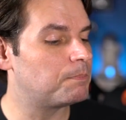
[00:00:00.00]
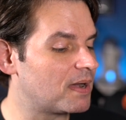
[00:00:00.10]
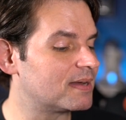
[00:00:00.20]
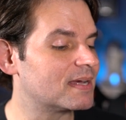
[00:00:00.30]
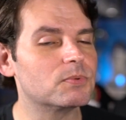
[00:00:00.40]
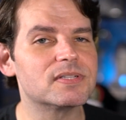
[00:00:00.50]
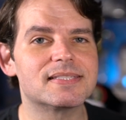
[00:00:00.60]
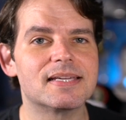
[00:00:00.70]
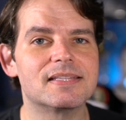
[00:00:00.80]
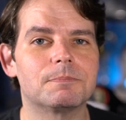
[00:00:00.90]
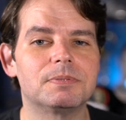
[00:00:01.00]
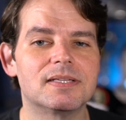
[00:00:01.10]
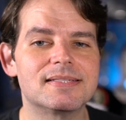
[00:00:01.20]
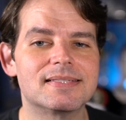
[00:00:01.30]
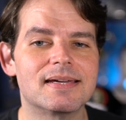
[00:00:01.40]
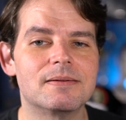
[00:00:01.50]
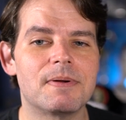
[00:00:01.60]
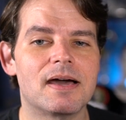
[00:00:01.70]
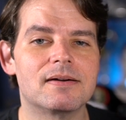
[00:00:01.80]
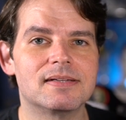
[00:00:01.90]
But I will say the plus side
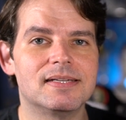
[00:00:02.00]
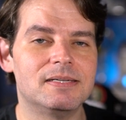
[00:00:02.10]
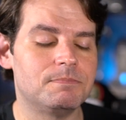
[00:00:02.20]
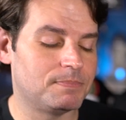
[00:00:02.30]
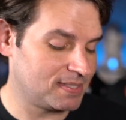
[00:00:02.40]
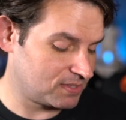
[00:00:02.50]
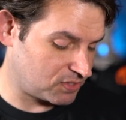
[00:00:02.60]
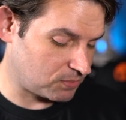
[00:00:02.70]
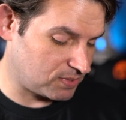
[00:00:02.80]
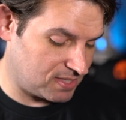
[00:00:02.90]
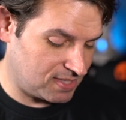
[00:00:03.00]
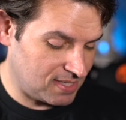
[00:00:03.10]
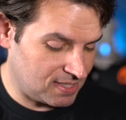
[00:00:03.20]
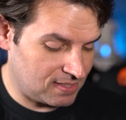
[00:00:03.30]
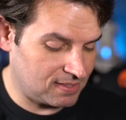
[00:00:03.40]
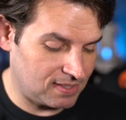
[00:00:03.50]
about it being so thin